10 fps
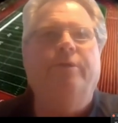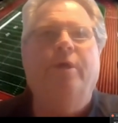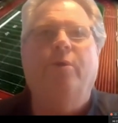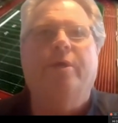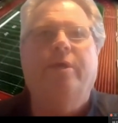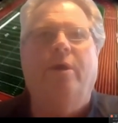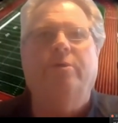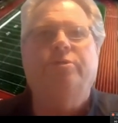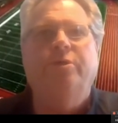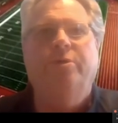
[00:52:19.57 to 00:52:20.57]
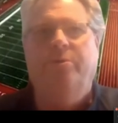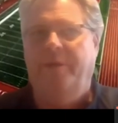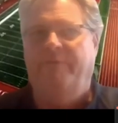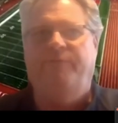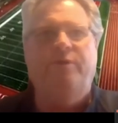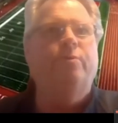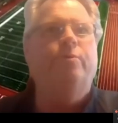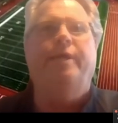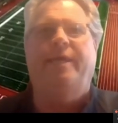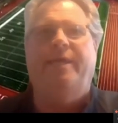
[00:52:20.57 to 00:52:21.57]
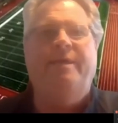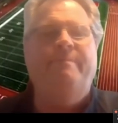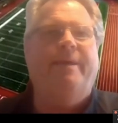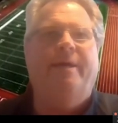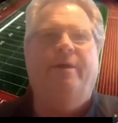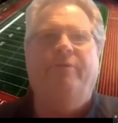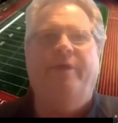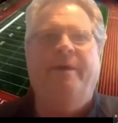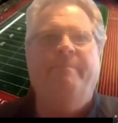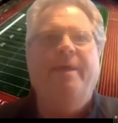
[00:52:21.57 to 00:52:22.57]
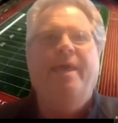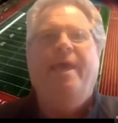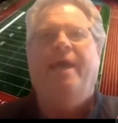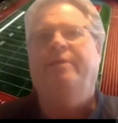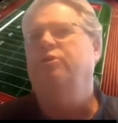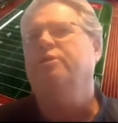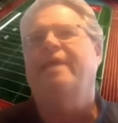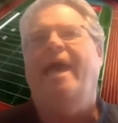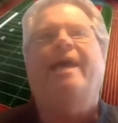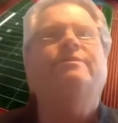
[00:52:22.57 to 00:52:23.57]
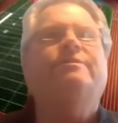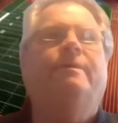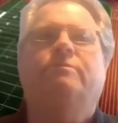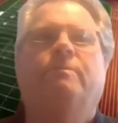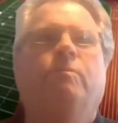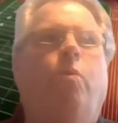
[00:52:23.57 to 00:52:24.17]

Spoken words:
know a coach who, if you were to email them and just ask them some